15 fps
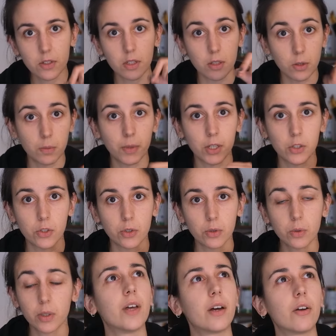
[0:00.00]
that you might
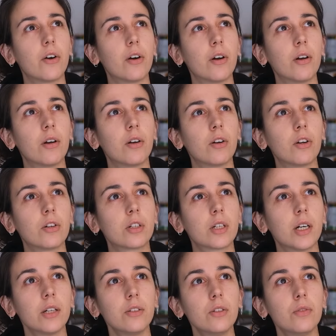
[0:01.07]
do that are
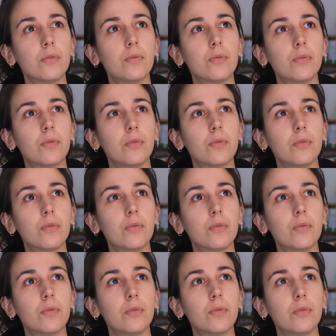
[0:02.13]
kind of